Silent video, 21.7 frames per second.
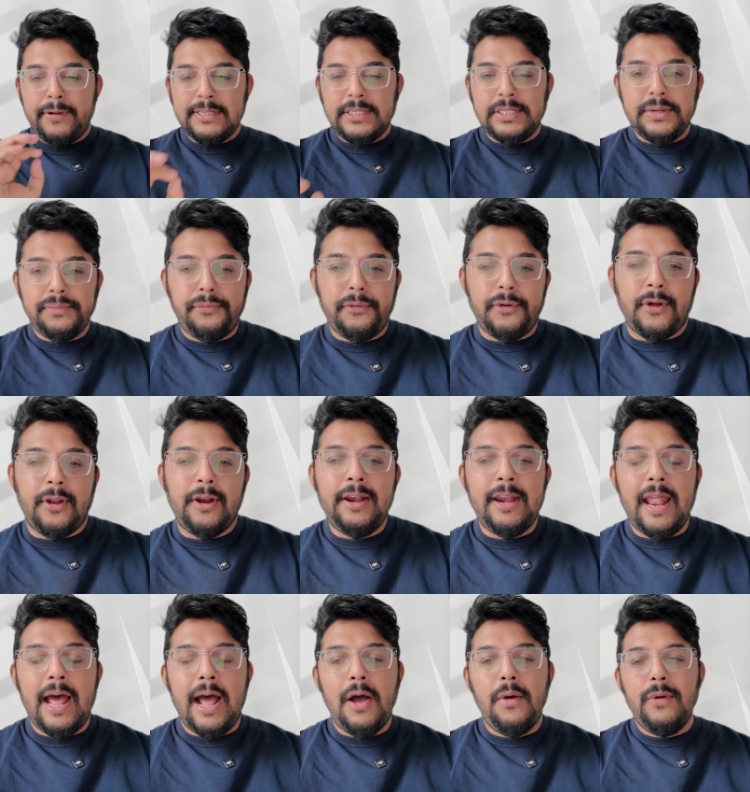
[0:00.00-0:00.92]
first of
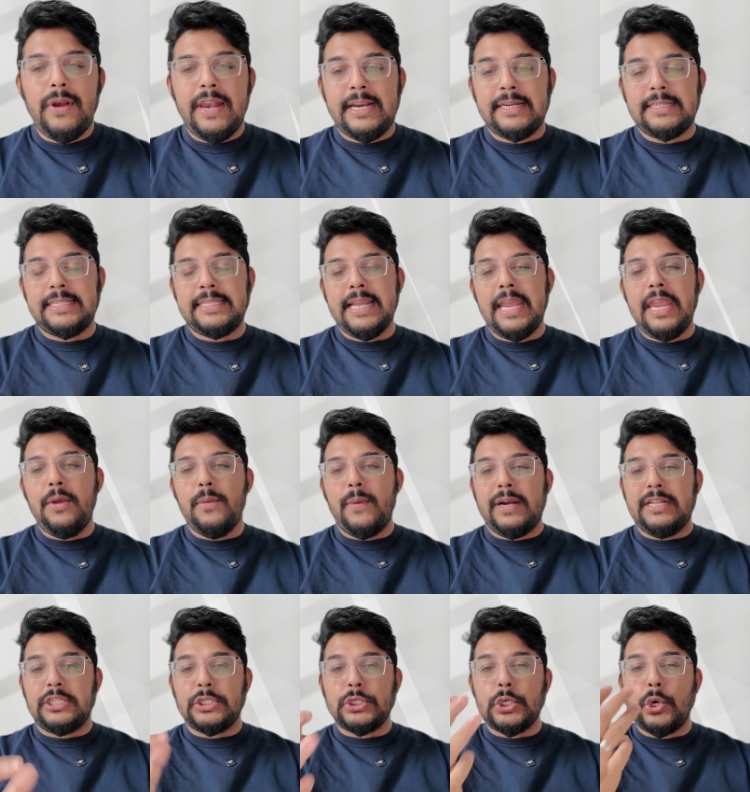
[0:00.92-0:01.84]
all, now let's say
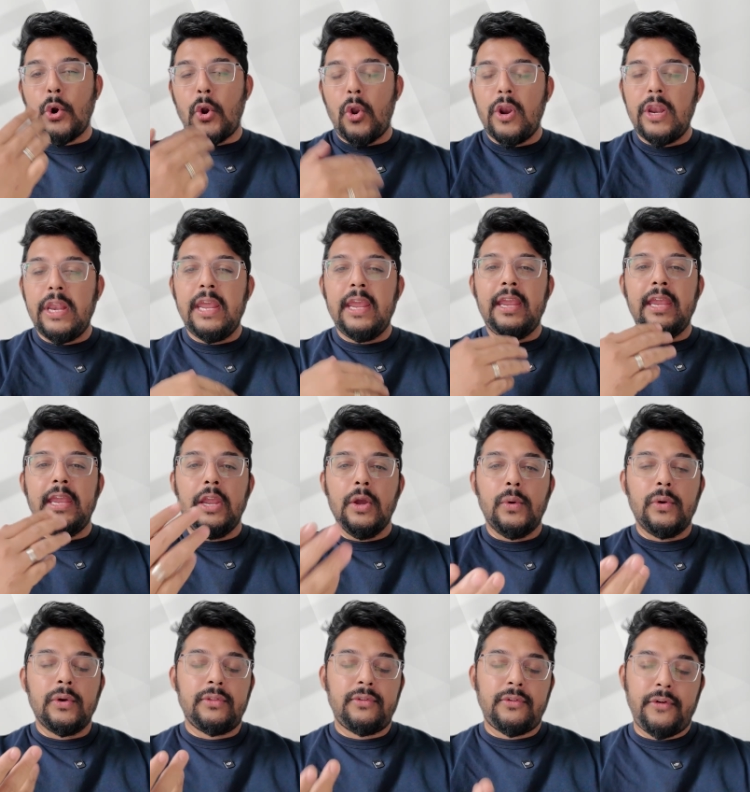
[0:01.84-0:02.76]
you are scrolling
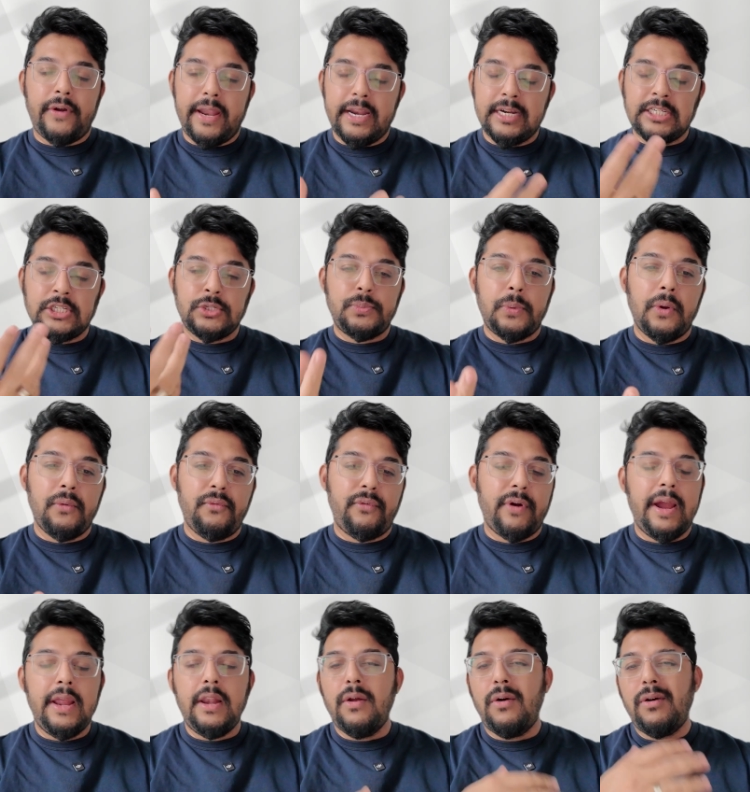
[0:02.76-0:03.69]
your Threads
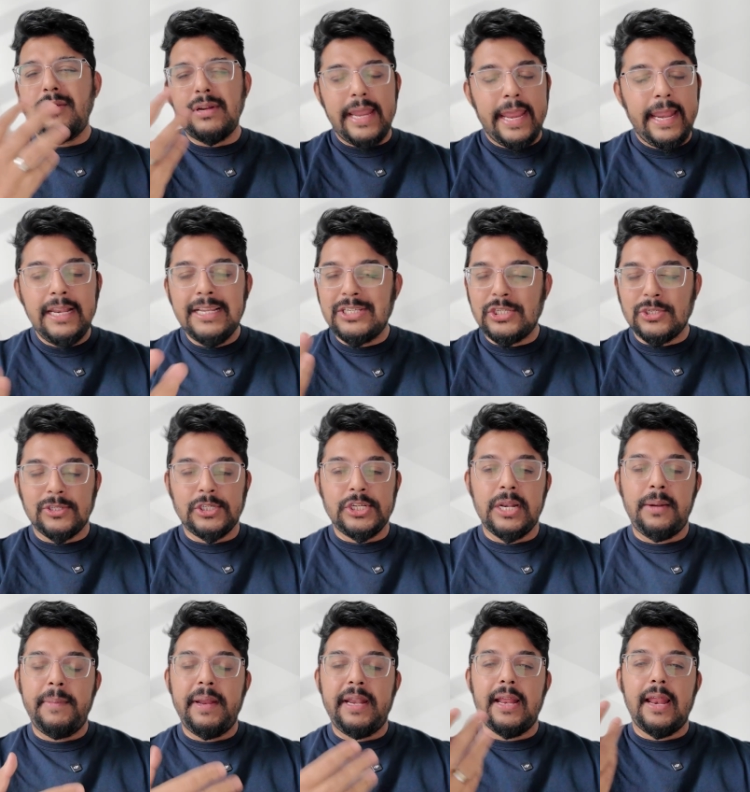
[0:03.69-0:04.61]
profile or any
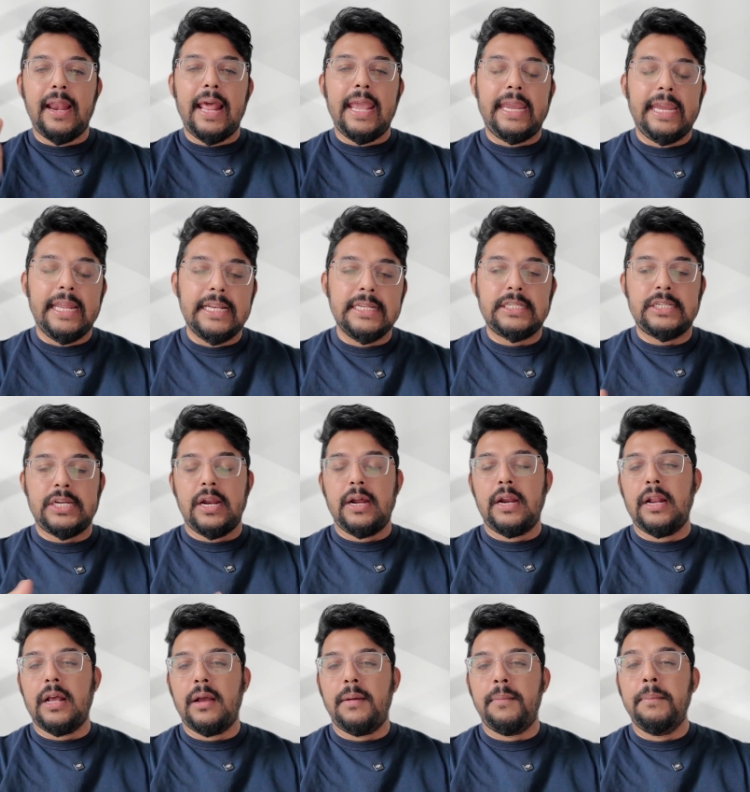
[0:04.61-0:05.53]
social media like
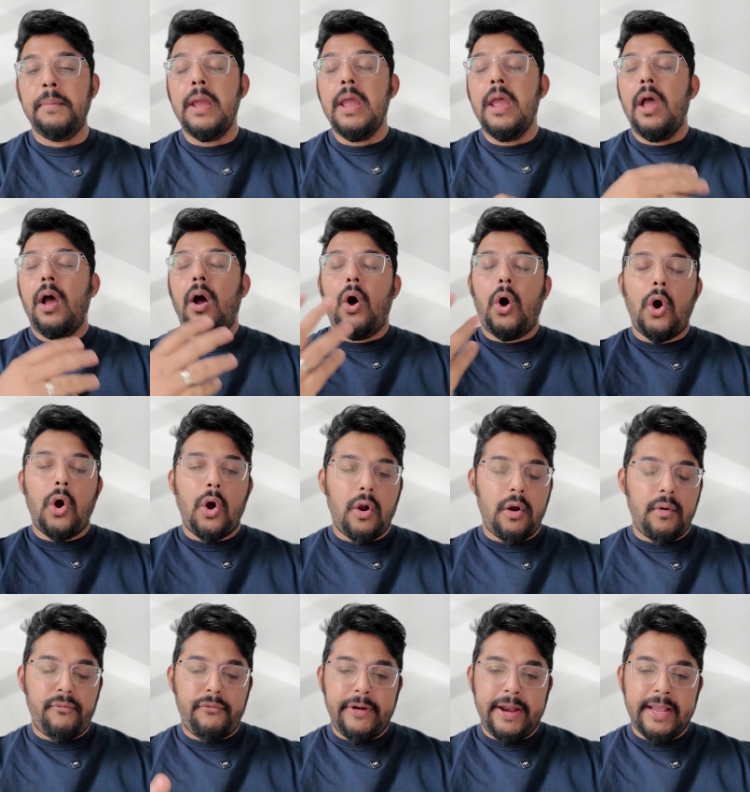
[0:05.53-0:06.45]
Instagram
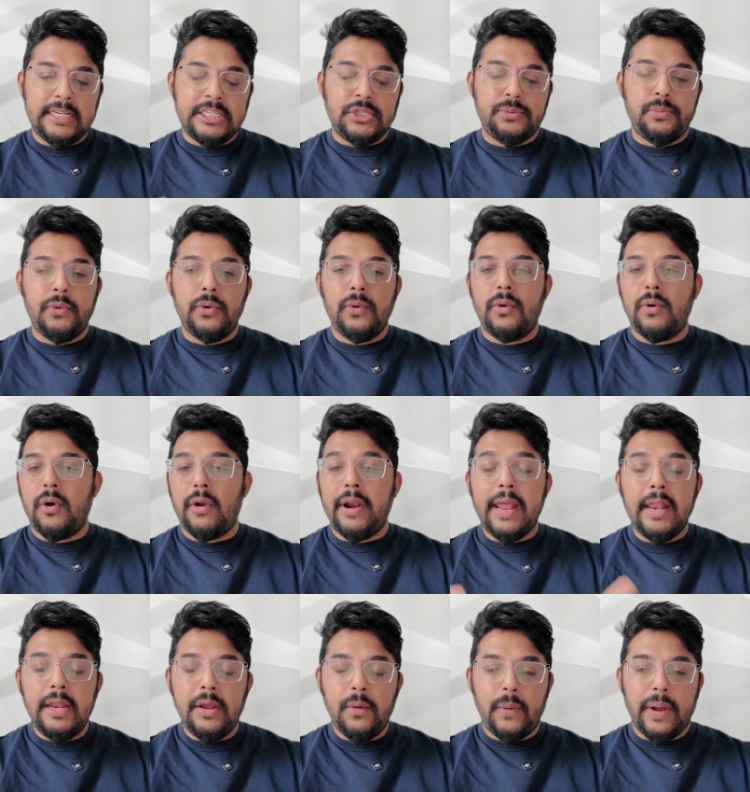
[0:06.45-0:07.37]
or Facebook
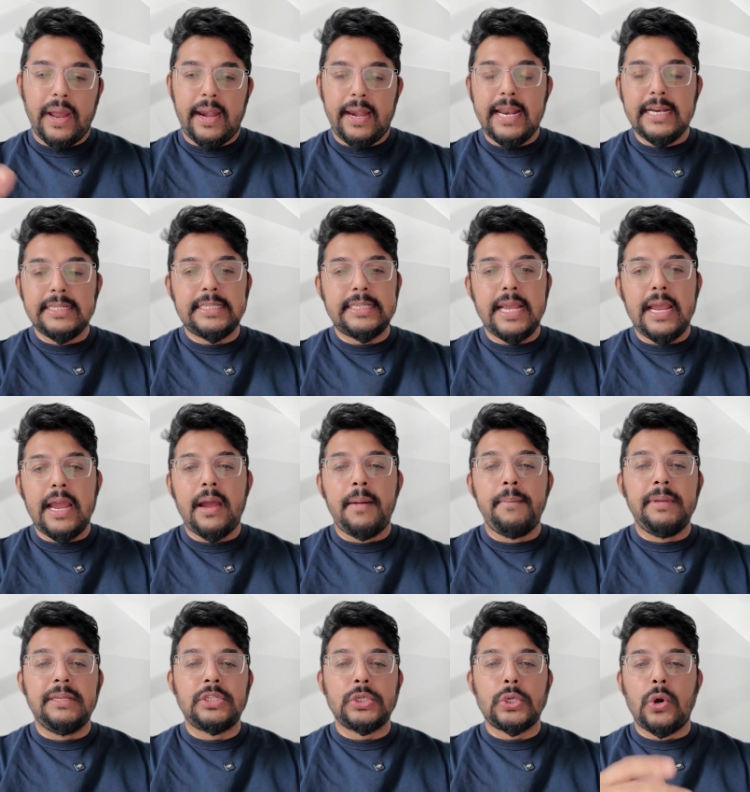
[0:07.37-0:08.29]
or anywhere. Let's say
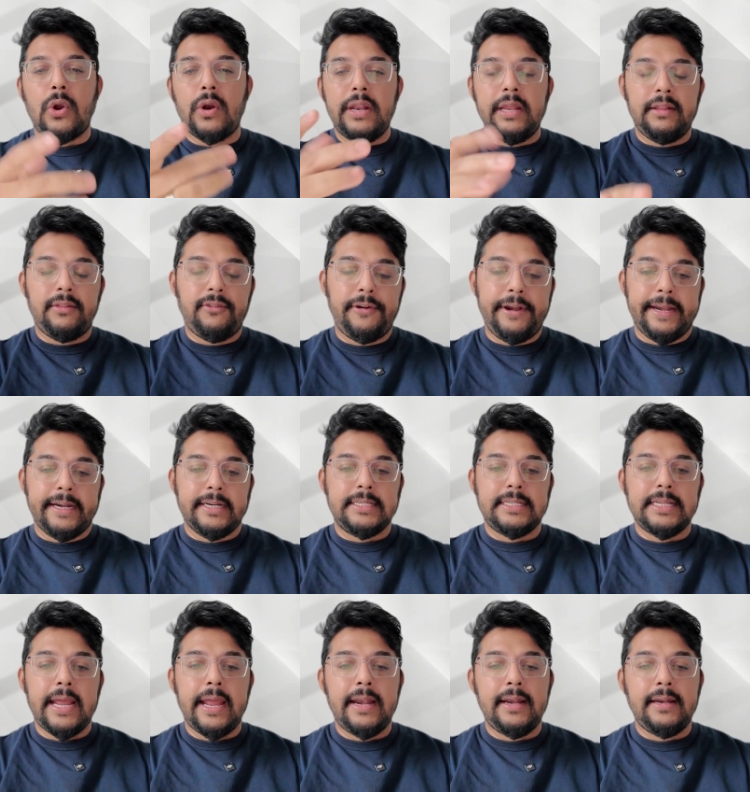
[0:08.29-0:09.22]
I'm scrolling
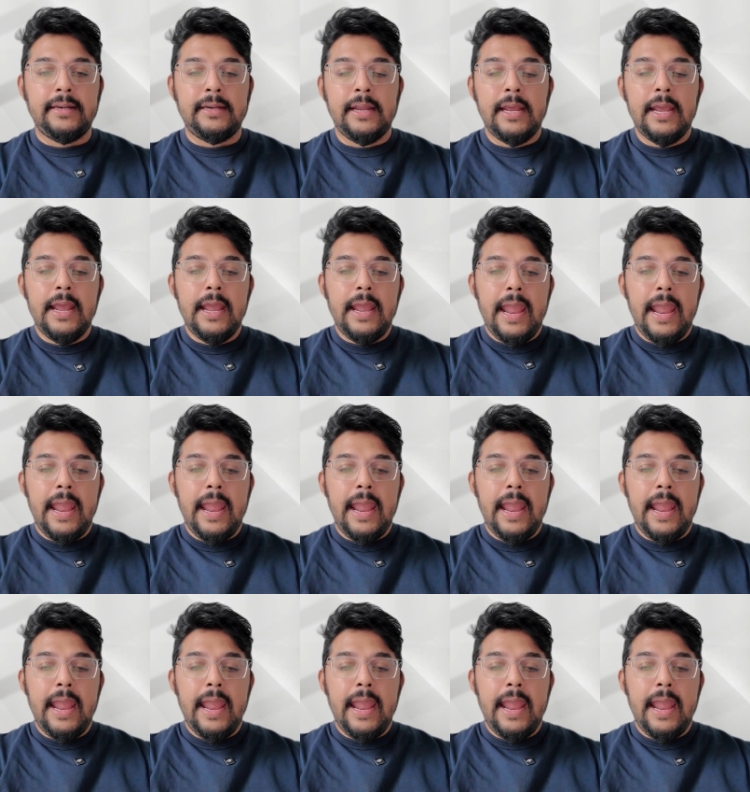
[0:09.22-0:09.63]
Threads and